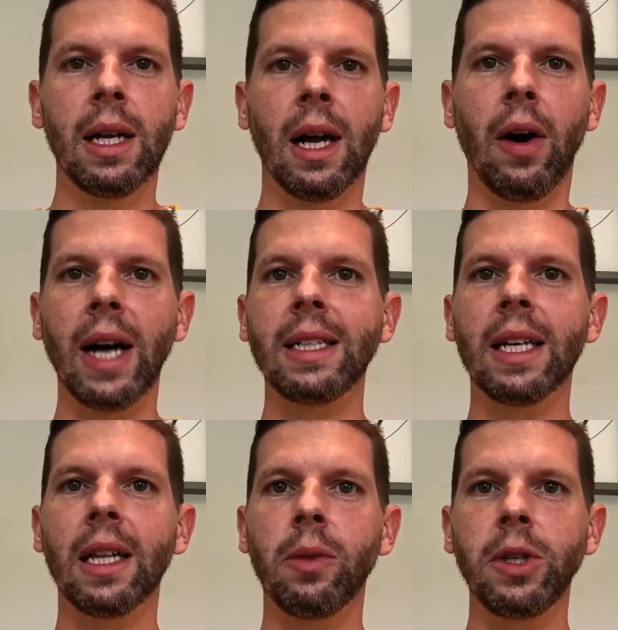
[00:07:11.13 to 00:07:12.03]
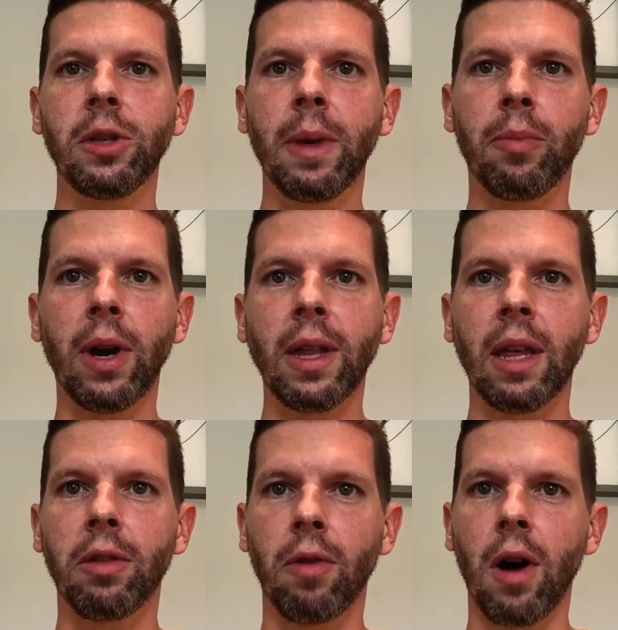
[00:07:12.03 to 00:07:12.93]
Now, ideally, we should be
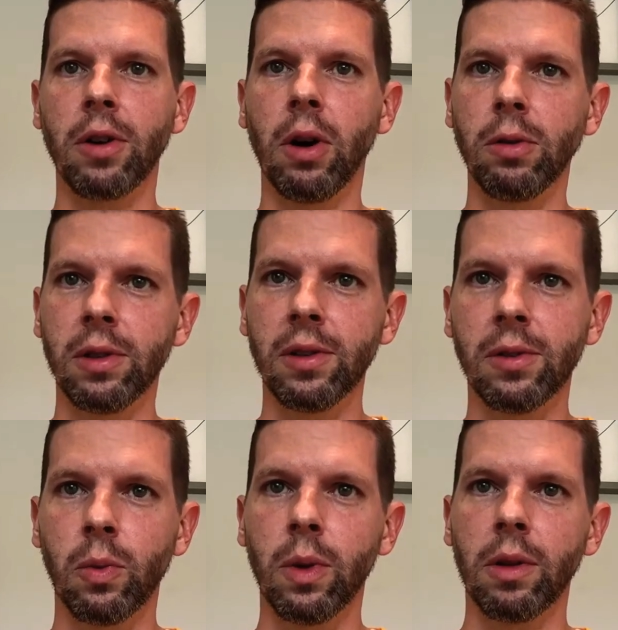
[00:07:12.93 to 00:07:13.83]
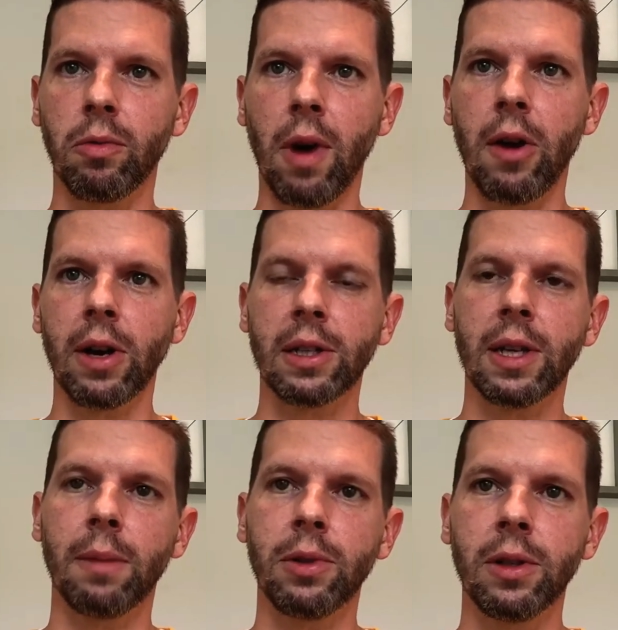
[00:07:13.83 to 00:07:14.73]
breathing through our noses, with rare
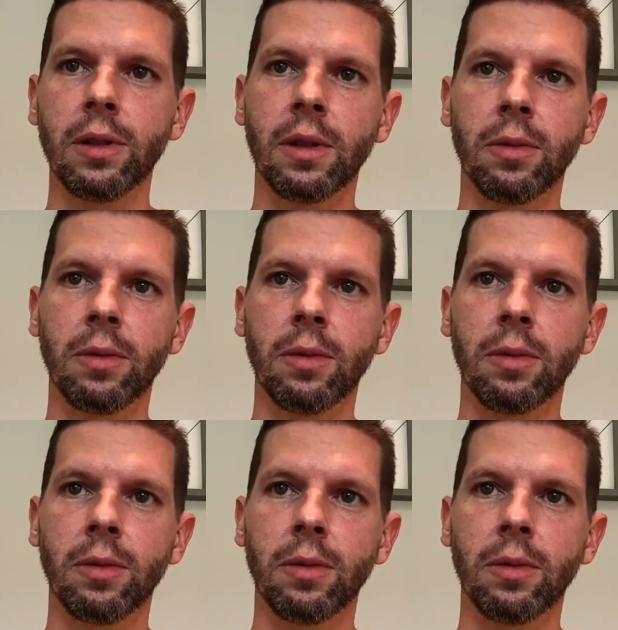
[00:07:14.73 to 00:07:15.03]
exceptions.